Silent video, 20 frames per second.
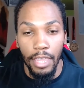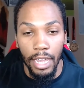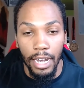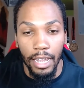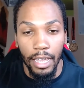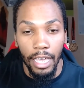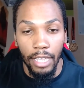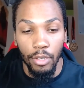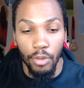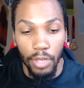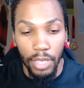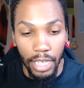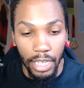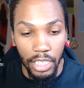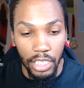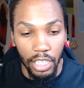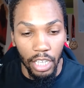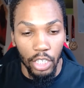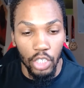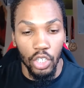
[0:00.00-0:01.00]
then doing the
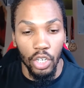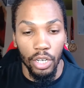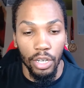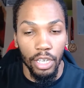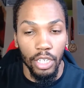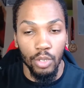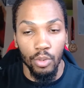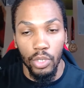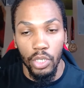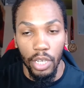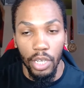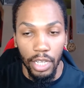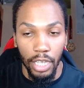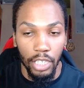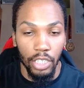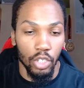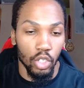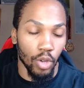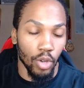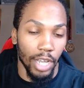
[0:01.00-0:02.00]
extension is what's going to
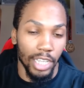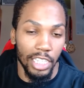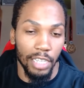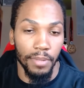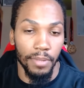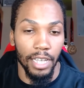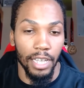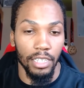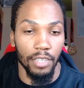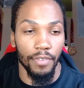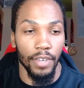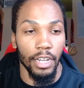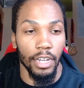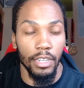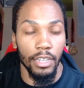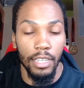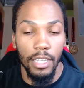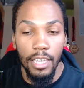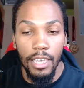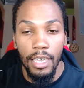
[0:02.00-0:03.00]
get your triceps activated.
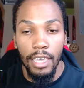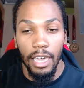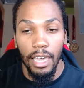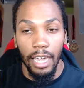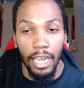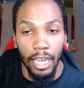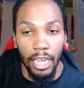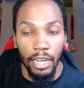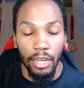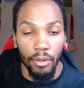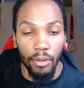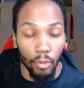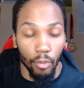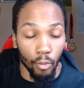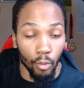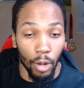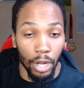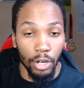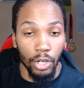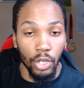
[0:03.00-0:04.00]
And
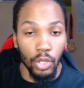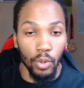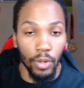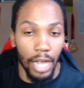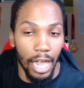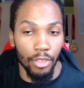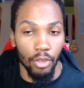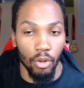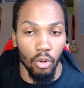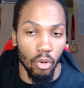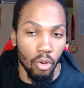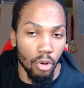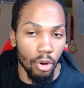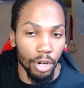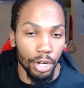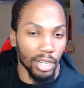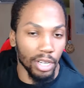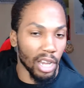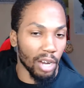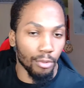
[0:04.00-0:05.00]
when you're doing either or,
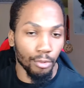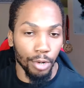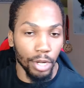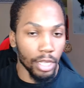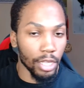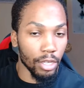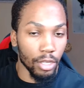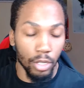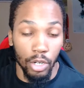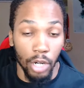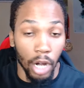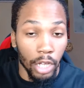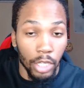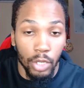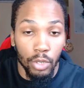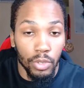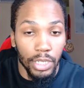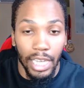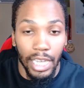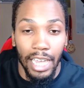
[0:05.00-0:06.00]
you're not
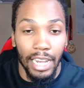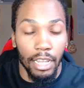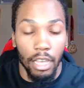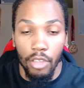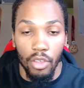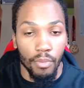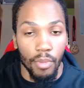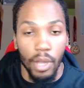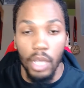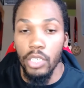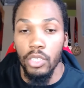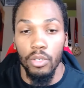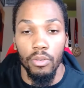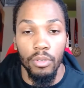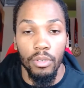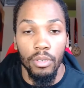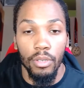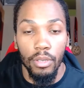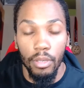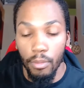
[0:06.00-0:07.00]
using any other muscle.
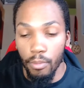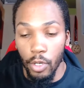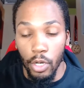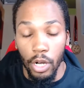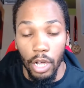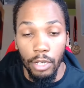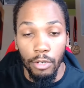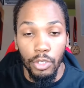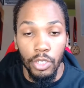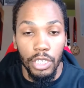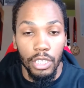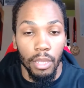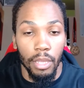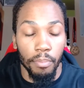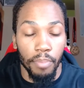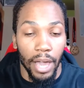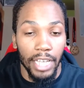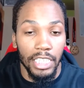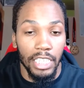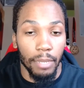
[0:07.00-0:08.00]
You're not using the
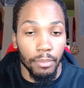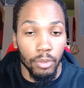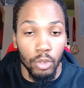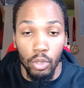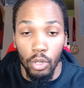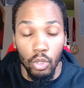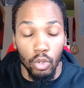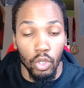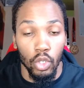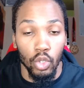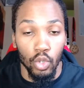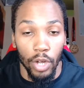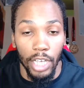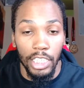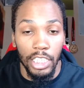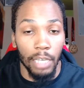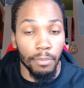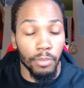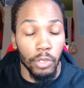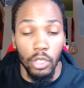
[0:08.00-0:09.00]
biceps when you're doing
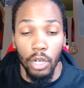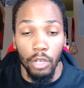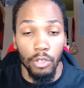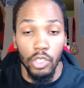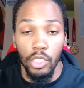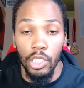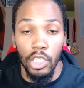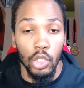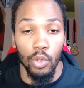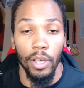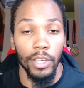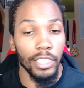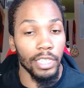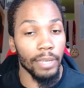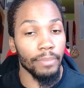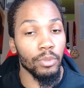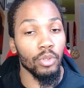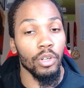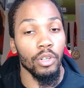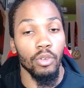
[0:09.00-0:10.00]
triceps. You're not using the
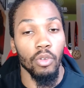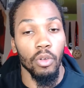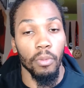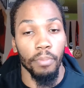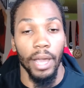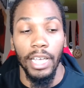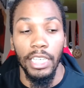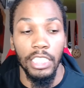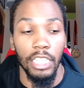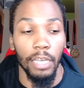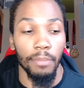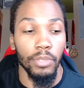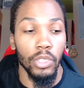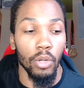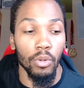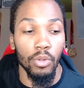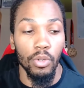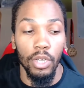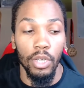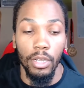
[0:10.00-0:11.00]
triceps when you're doing biceps.
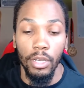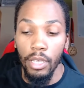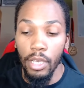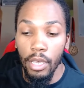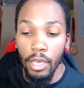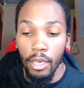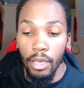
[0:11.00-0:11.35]
So you can